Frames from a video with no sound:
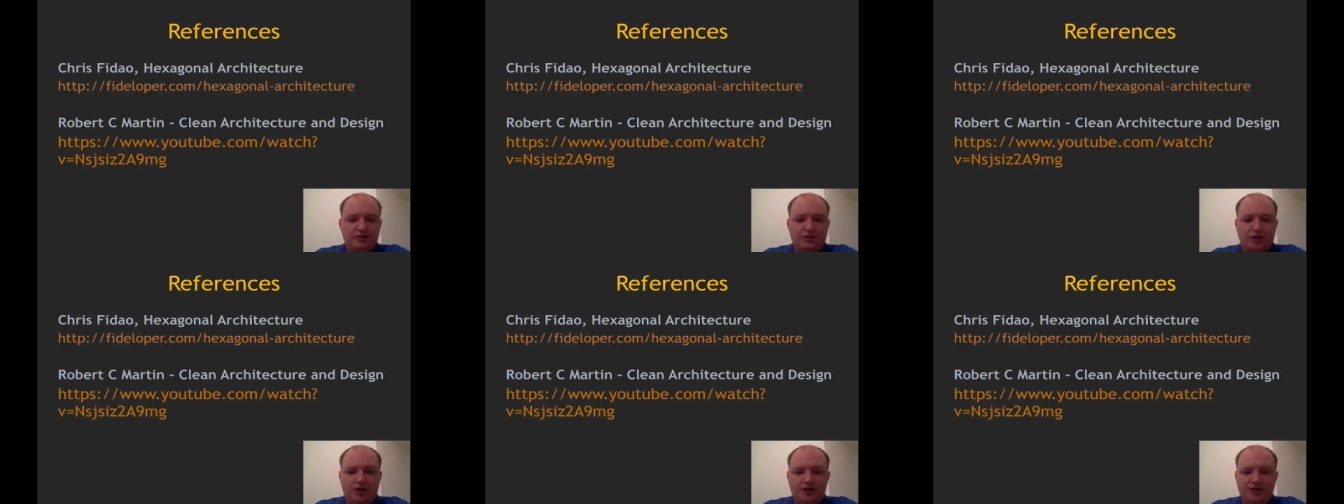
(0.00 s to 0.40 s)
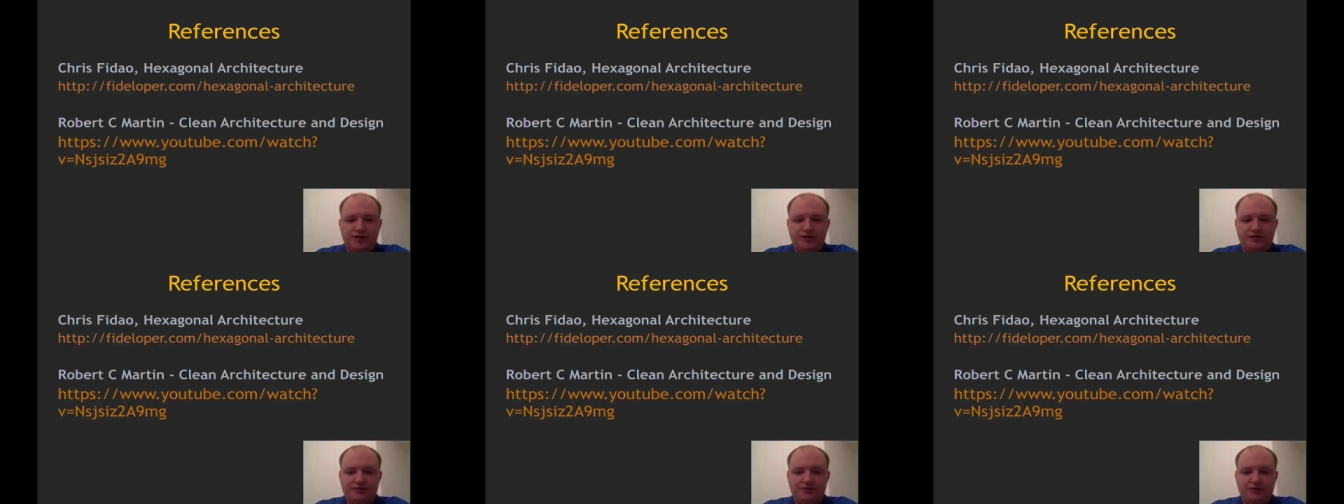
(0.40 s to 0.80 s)

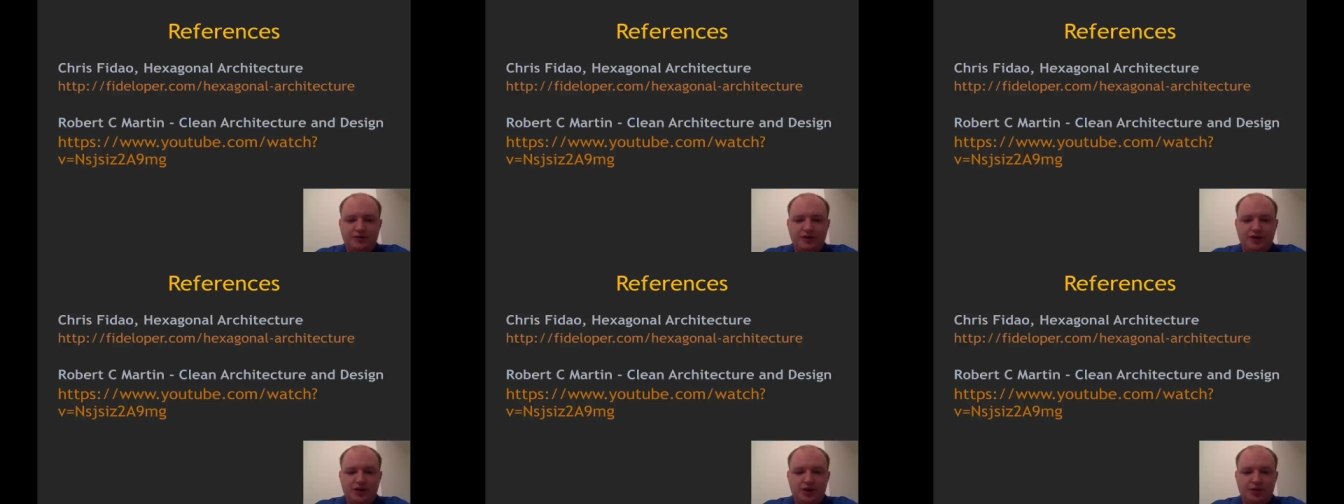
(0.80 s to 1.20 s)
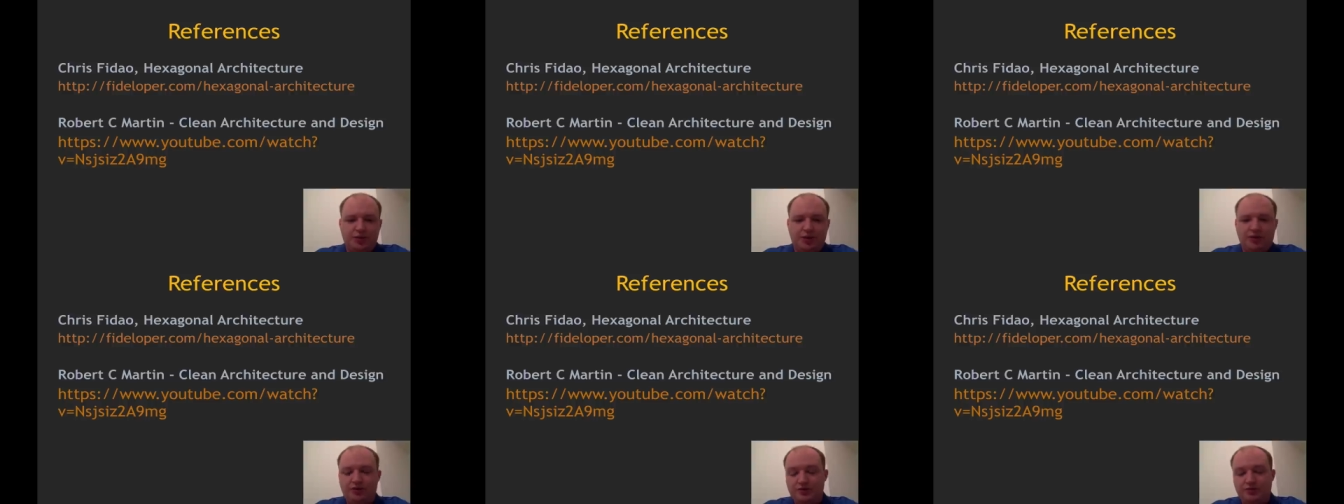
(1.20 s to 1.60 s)
Martin
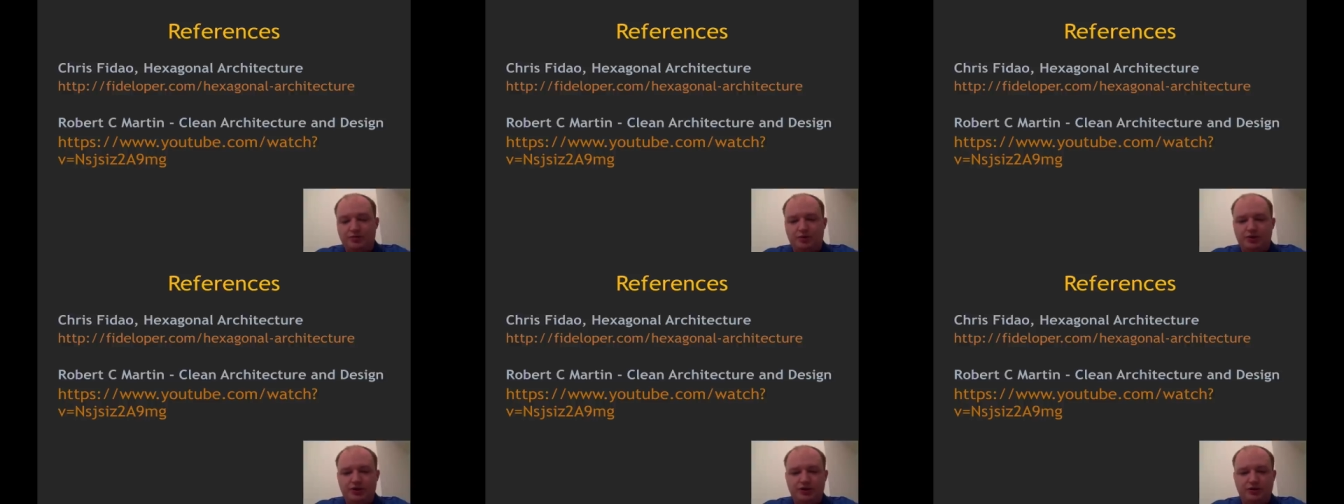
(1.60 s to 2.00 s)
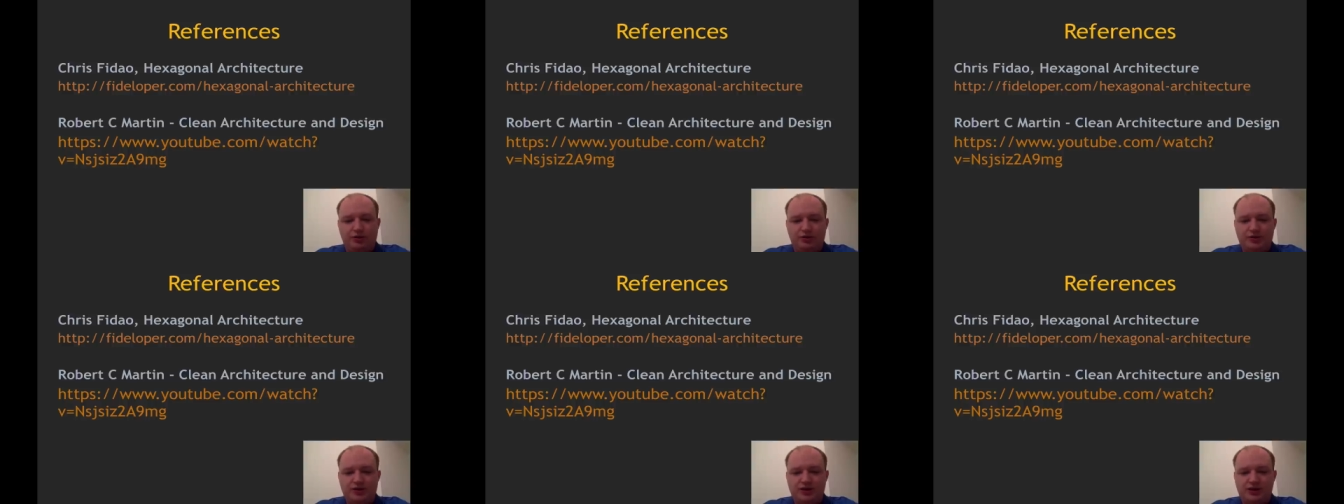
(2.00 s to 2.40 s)
about what he
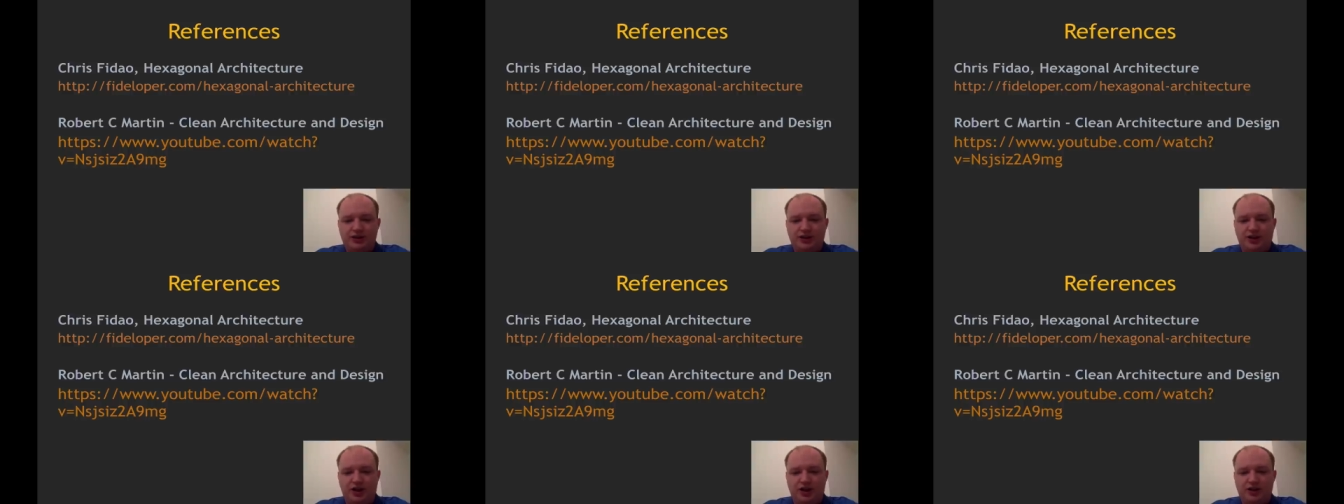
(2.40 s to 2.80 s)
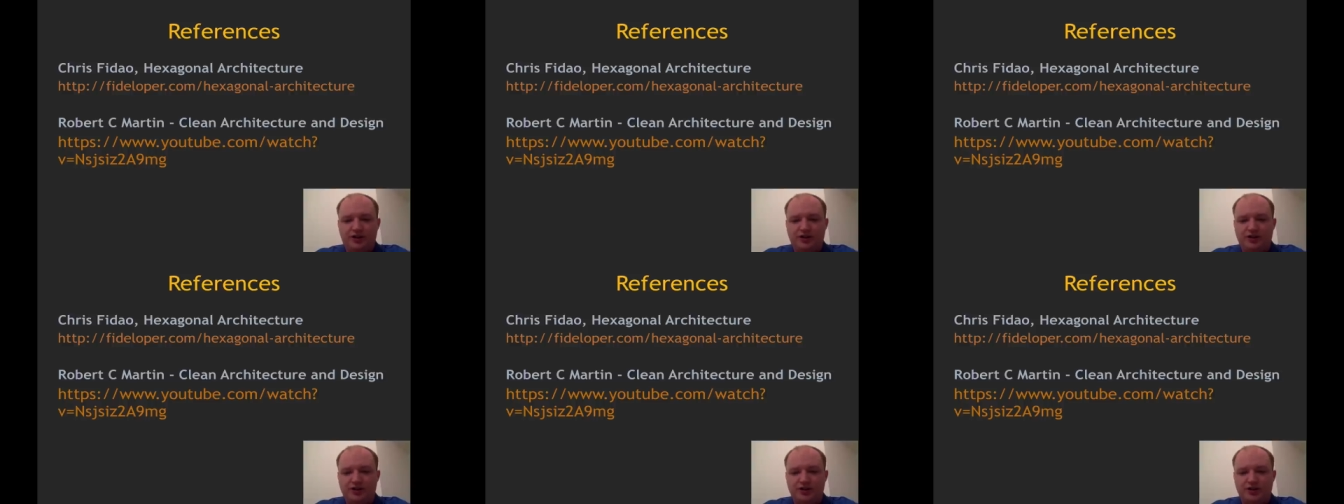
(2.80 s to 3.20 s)
calls clean
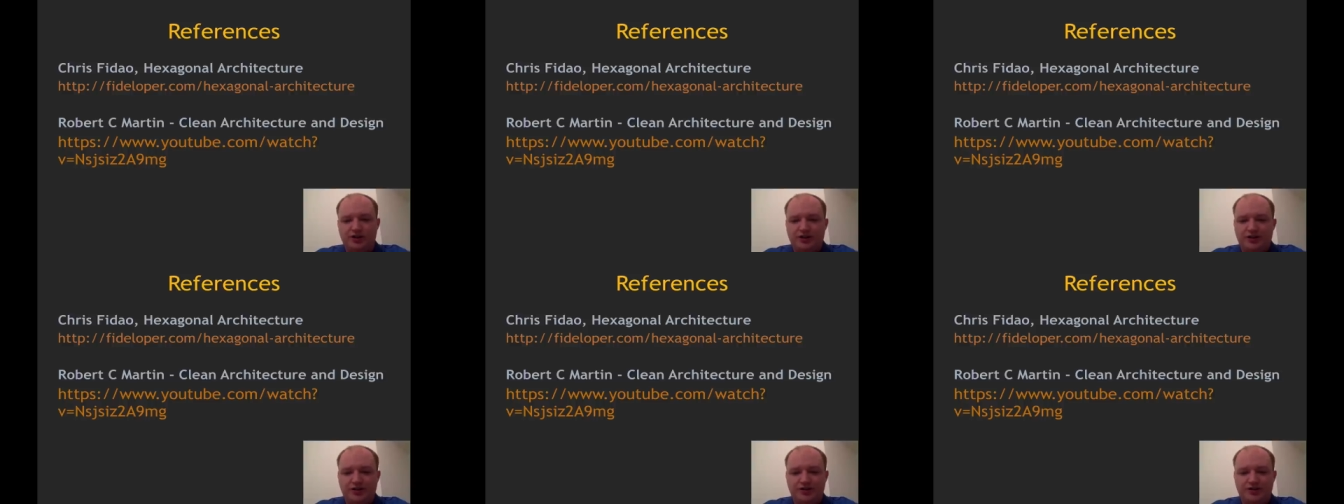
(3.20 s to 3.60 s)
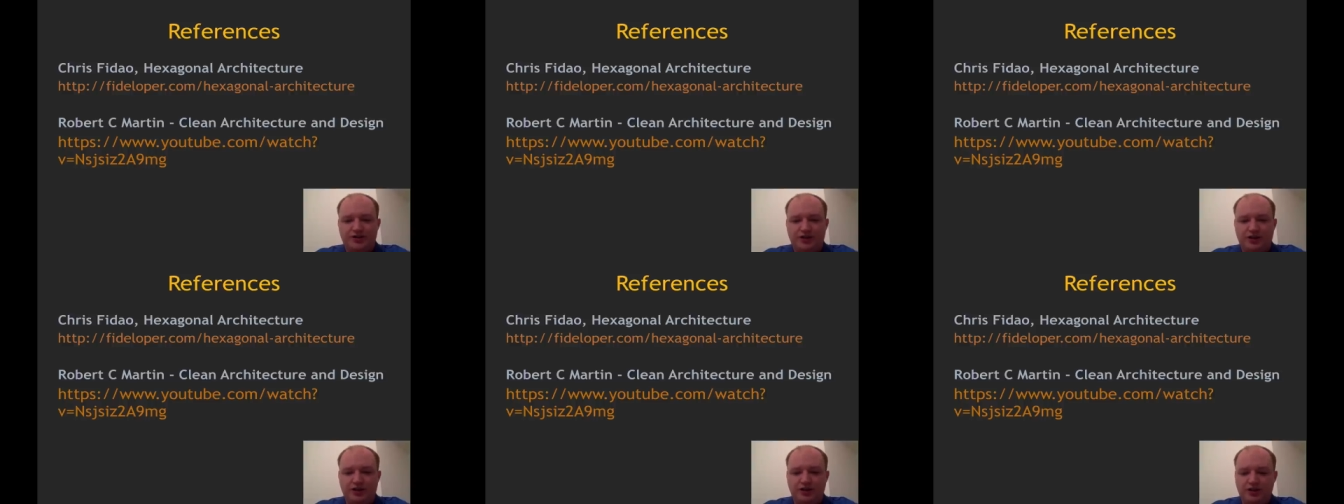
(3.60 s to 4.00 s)
architecture in
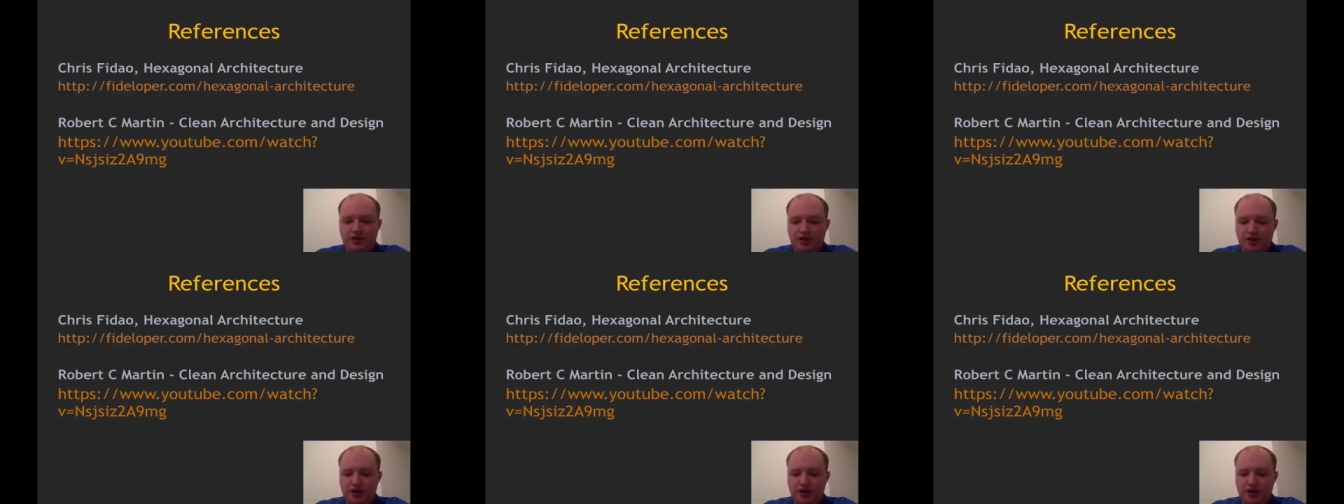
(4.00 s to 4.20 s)
design,